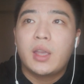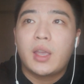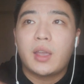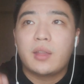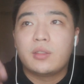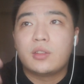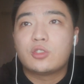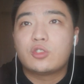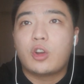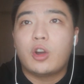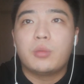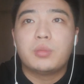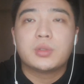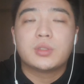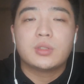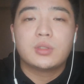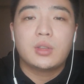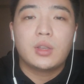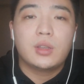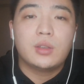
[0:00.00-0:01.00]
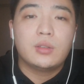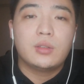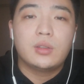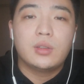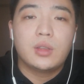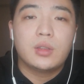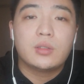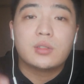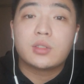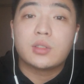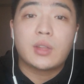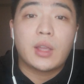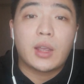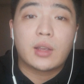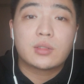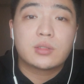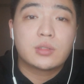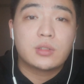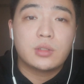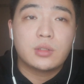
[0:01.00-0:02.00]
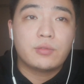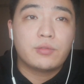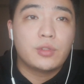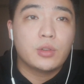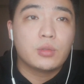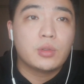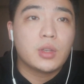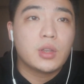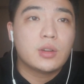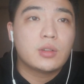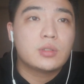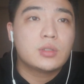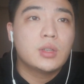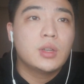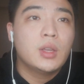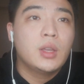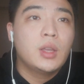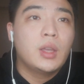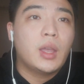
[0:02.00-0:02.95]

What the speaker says: and jobs in the next few years,